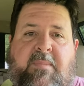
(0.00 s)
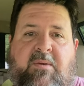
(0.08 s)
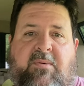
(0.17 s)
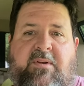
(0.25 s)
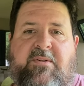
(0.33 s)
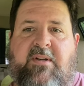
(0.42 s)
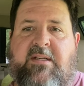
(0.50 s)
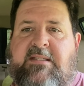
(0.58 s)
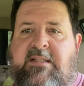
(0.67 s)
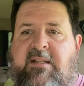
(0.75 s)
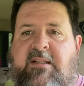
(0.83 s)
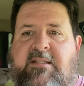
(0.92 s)
when you're trying to
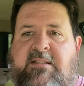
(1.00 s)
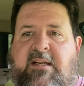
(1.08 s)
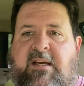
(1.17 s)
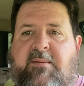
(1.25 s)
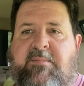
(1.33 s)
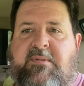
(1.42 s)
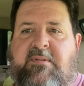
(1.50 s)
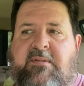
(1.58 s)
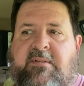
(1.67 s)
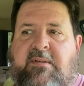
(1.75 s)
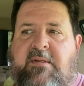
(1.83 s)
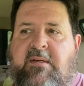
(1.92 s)
sell these jobs.
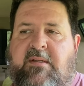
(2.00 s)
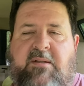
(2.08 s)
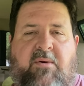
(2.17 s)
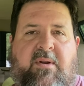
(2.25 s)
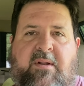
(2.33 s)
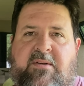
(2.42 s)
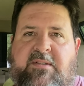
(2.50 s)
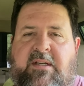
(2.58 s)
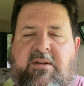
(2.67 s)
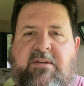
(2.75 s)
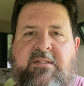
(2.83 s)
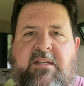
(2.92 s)
Don't
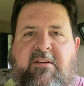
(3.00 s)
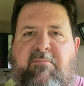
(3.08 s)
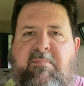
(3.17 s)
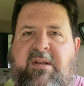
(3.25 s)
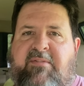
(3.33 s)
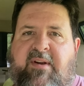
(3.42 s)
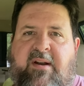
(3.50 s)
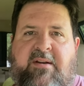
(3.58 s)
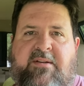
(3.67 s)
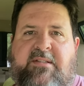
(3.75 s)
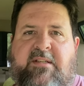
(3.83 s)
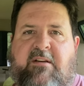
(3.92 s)
undersell yourself. Be fair to
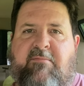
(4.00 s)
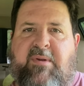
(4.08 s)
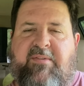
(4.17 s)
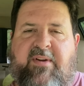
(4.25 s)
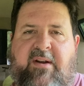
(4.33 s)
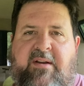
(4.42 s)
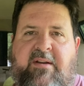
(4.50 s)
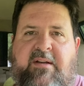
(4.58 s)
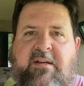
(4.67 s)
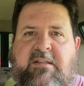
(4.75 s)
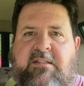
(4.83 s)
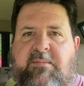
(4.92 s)
yourself. Be fair to your
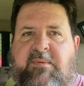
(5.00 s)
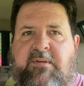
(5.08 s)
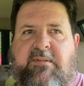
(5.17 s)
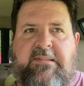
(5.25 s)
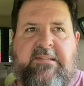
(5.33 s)
customer.